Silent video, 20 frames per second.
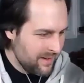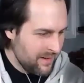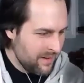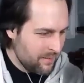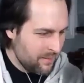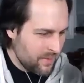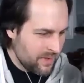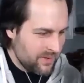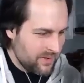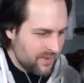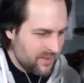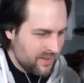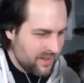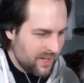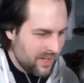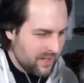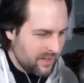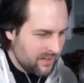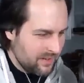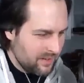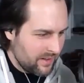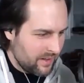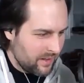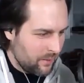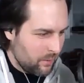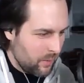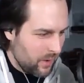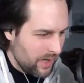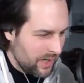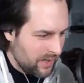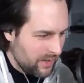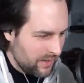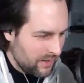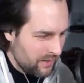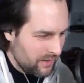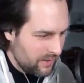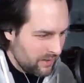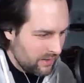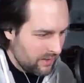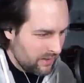But see that white?
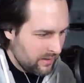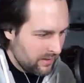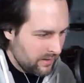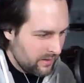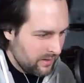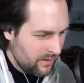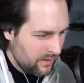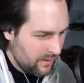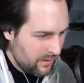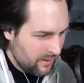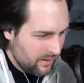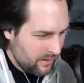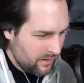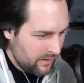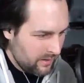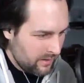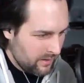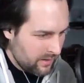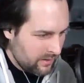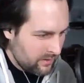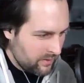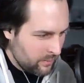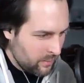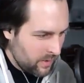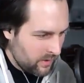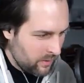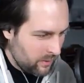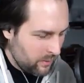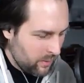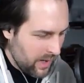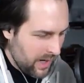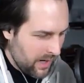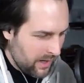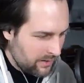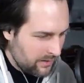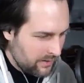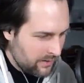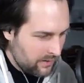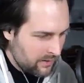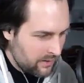That's from all the
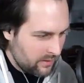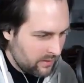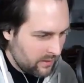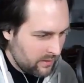wax,